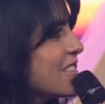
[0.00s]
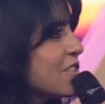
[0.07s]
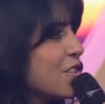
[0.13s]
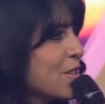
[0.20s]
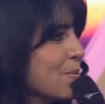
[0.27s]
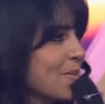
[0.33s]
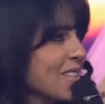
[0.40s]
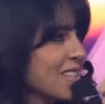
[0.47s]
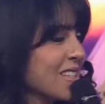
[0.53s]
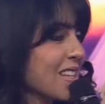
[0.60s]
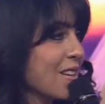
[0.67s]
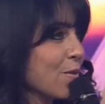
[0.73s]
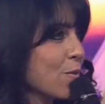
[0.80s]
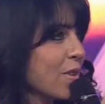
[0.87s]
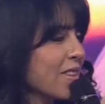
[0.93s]
Jimmy
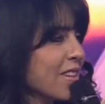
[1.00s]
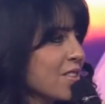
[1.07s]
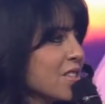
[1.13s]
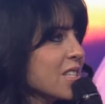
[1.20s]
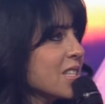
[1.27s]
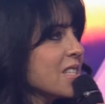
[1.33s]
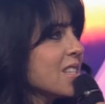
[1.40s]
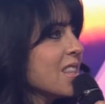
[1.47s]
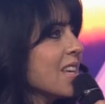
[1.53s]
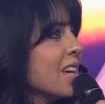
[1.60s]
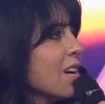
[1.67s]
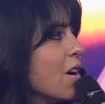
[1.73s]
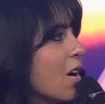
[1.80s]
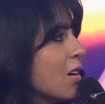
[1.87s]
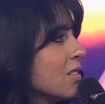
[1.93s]
said, well, there's this
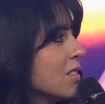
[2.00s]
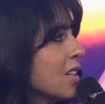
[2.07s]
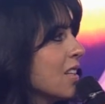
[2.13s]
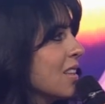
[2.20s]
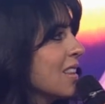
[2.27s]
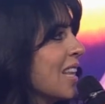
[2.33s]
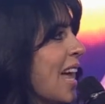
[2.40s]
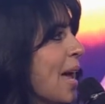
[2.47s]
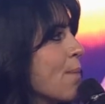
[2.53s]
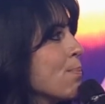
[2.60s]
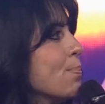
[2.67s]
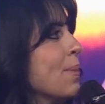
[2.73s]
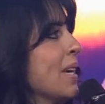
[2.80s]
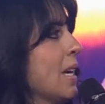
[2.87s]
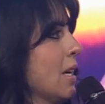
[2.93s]
thing called
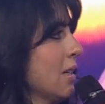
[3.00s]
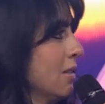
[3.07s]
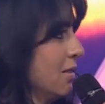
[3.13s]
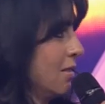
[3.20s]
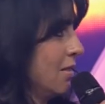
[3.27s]
glamping.